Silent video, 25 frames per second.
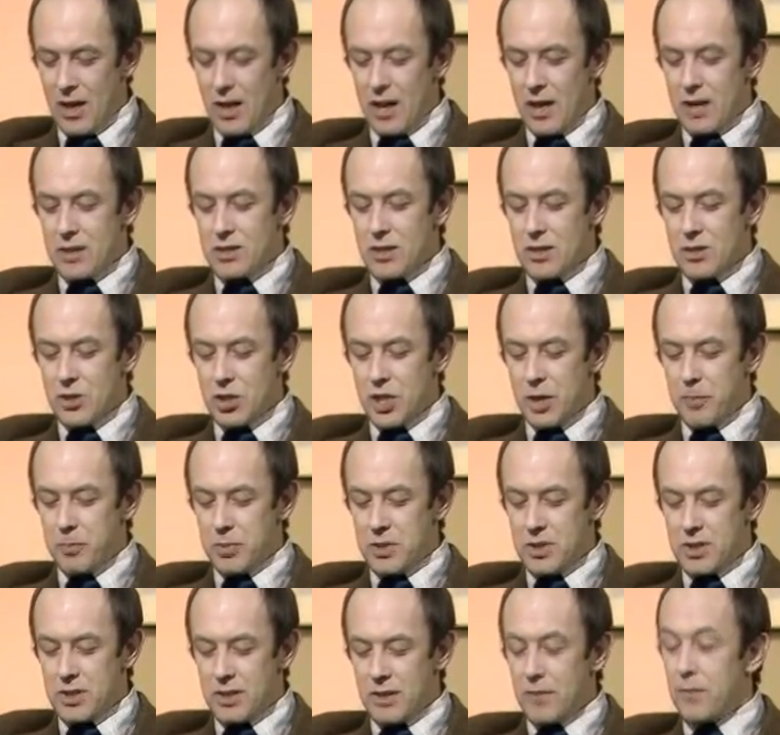It's a
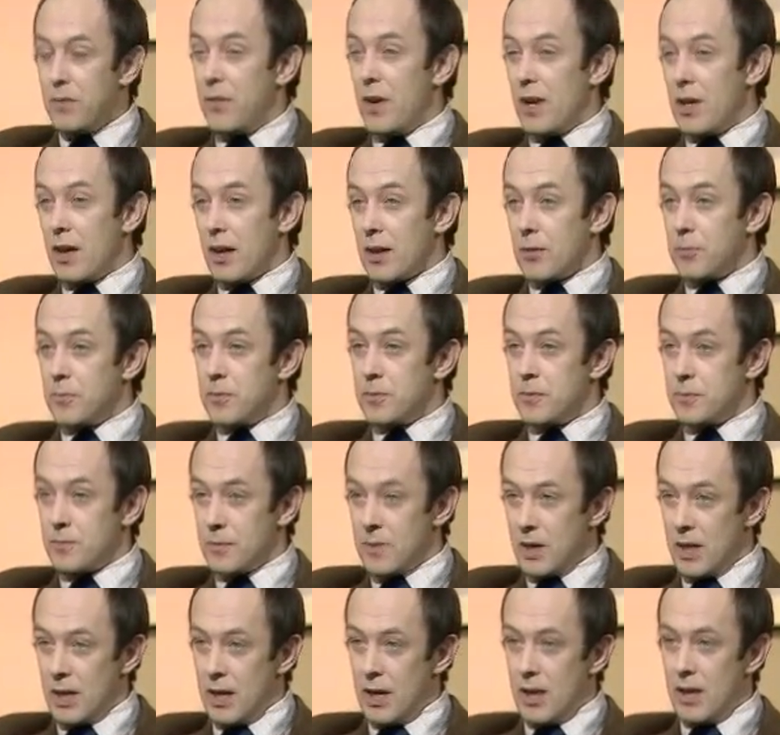ship's fitting.
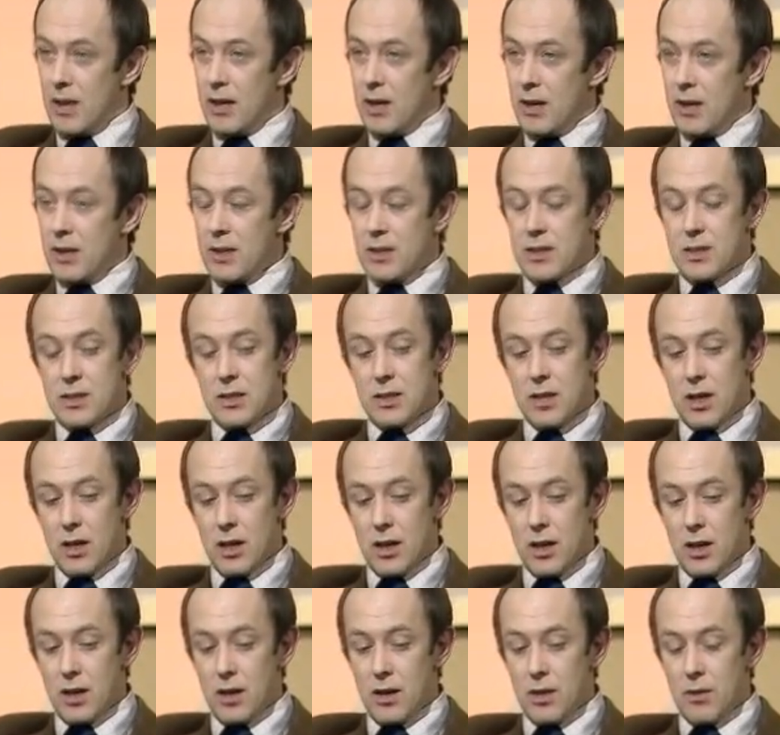It's
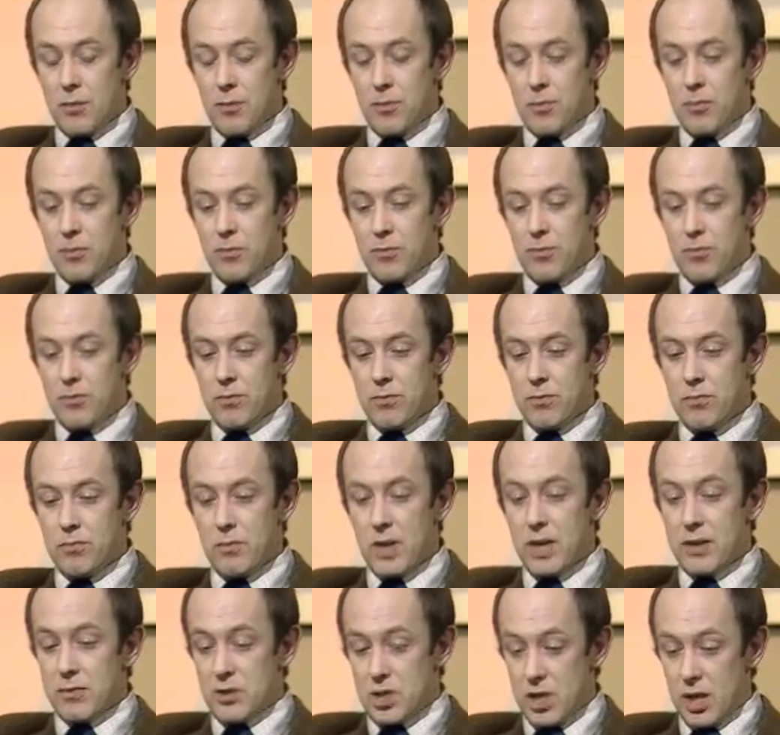
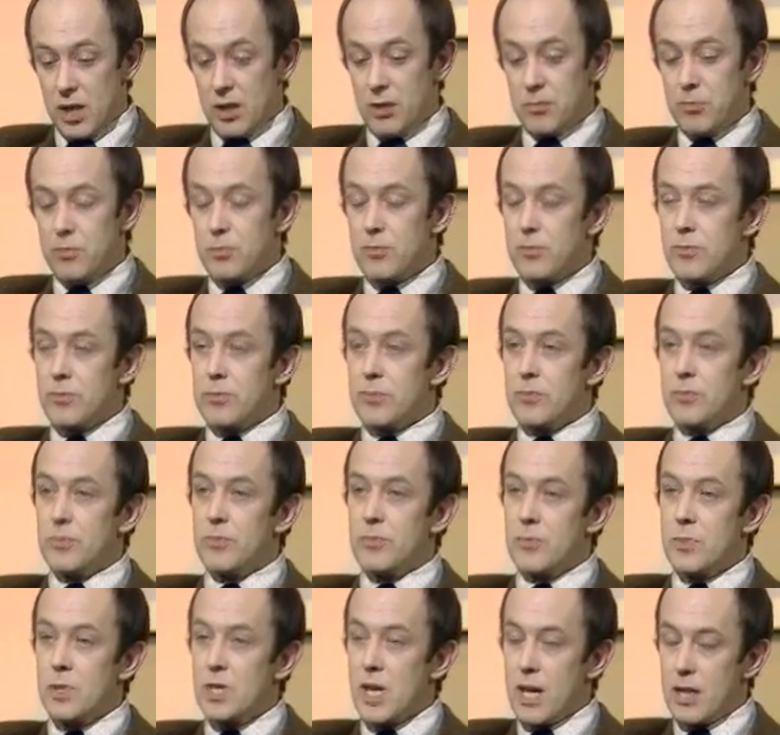made of steel,
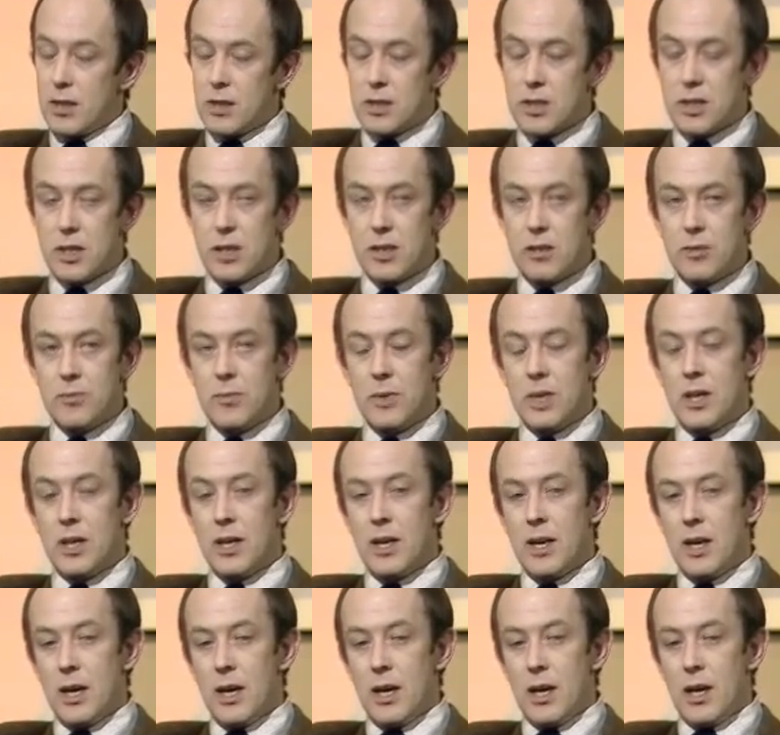stainless steel,
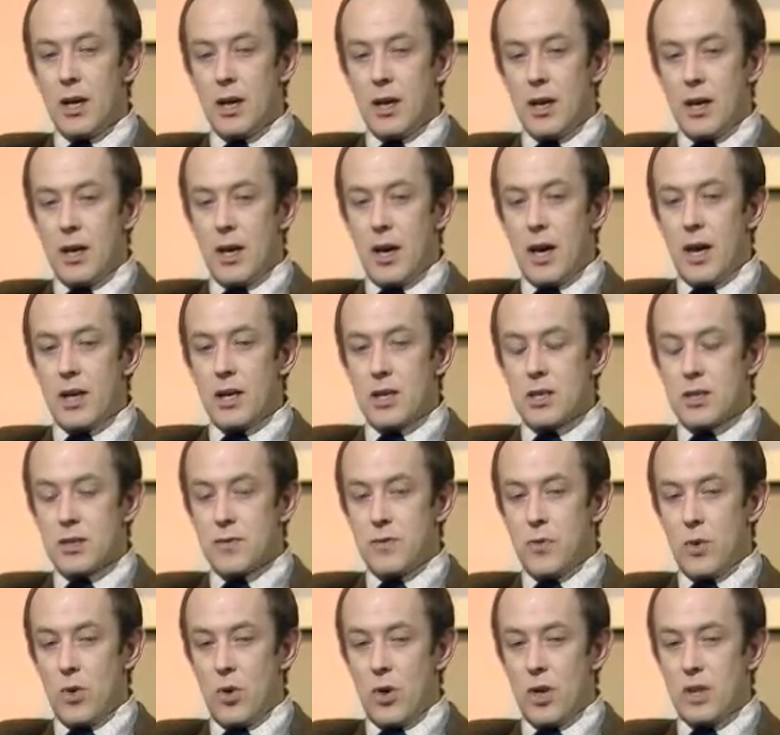and it's
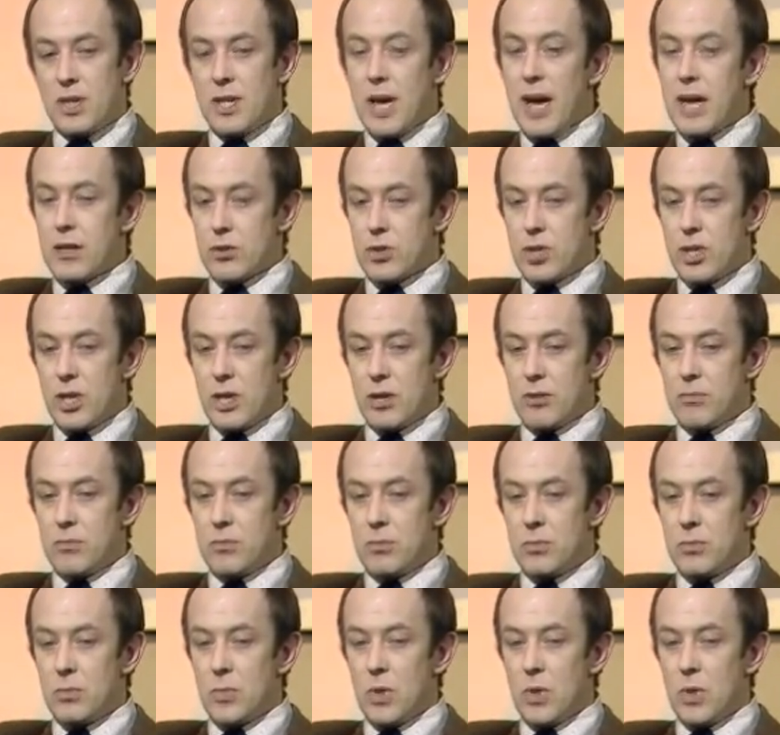for attaching